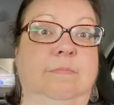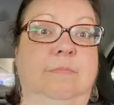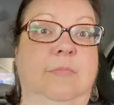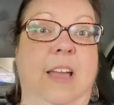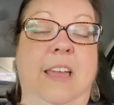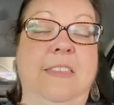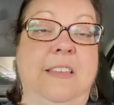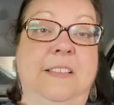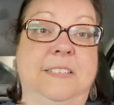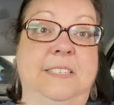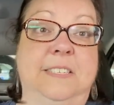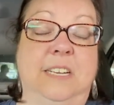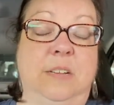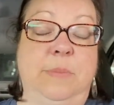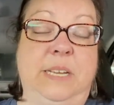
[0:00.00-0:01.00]
I think this
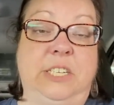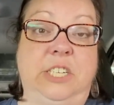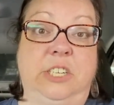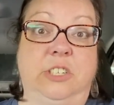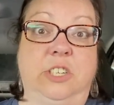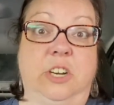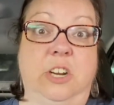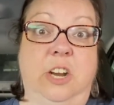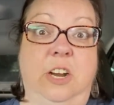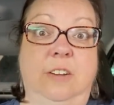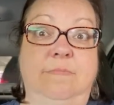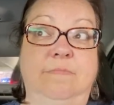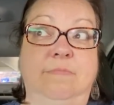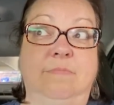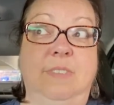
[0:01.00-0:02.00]
is gonna be a tearjerker,
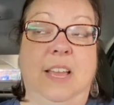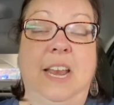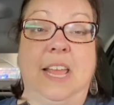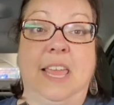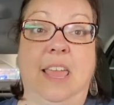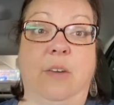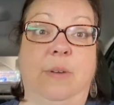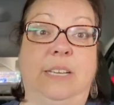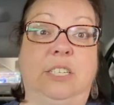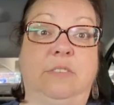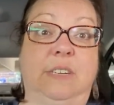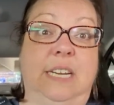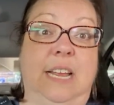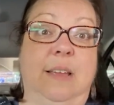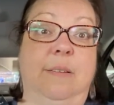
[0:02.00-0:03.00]
and I can't wait to
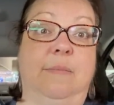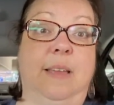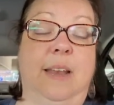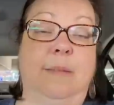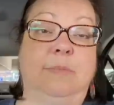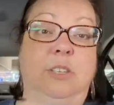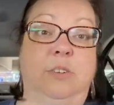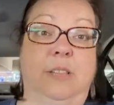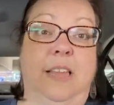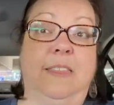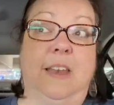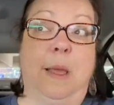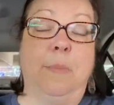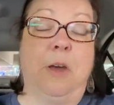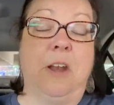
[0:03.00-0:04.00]
read it, and I'm so glad
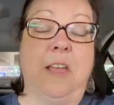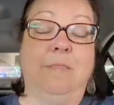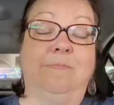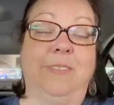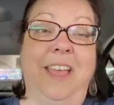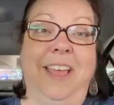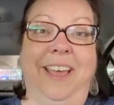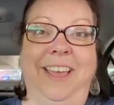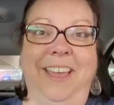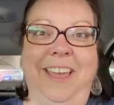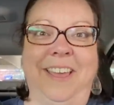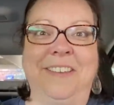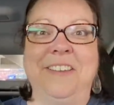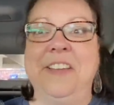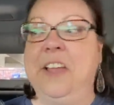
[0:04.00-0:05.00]
that I bought it.
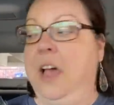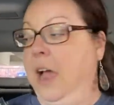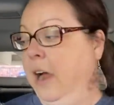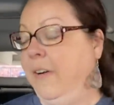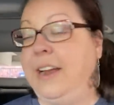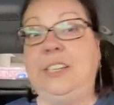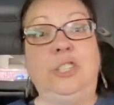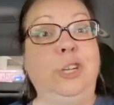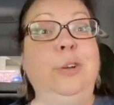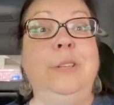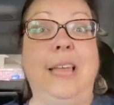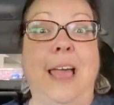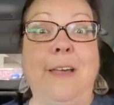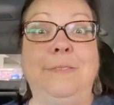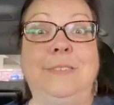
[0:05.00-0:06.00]
All right, two
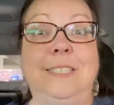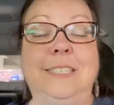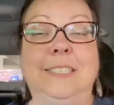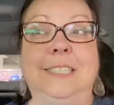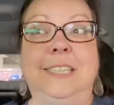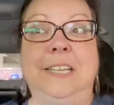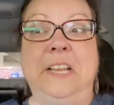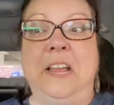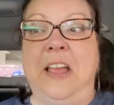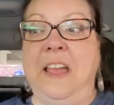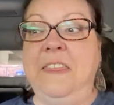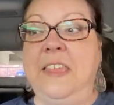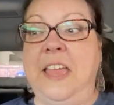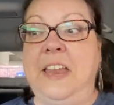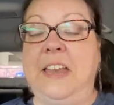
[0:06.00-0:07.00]
left,
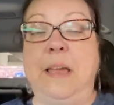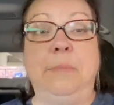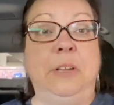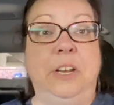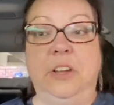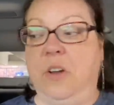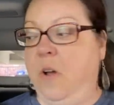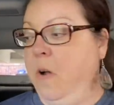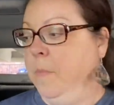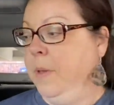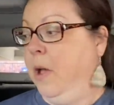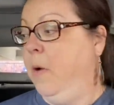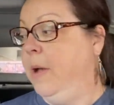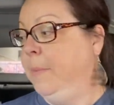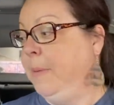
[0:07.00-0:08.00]
and then I'm gonna go home.
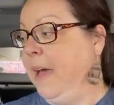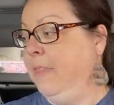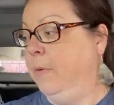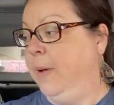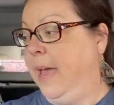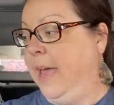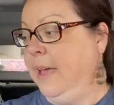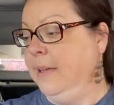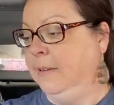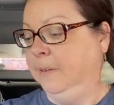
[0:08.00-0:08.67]
Oh, and by the way,